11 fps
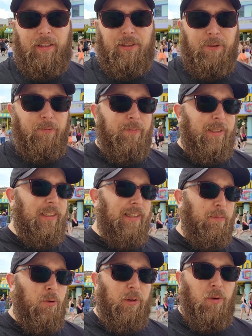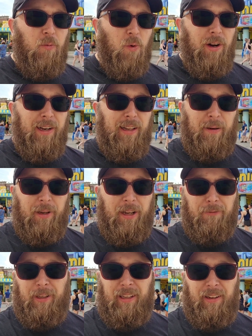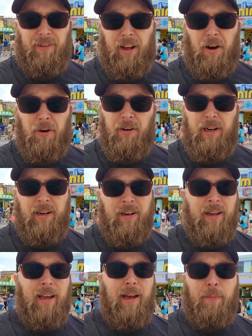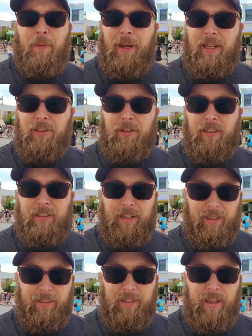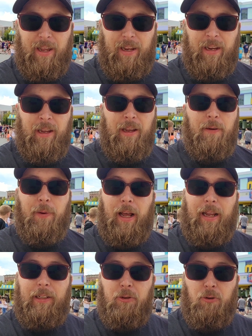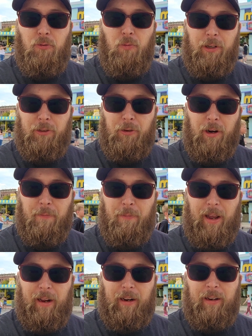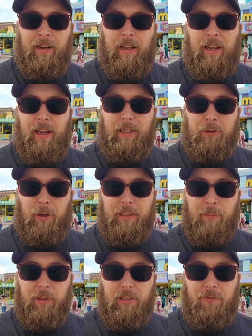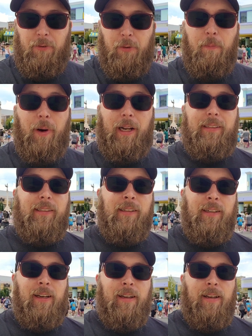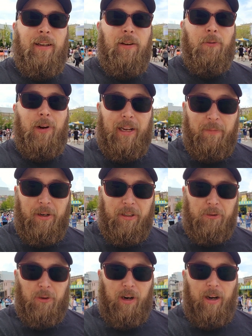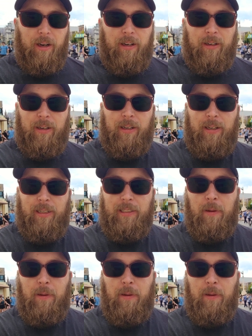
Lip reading: so since I'm only one and I'm not really even hungry, I'm going to pass on this again today, but I do want to come back and try some of this food. But what I am going to try is the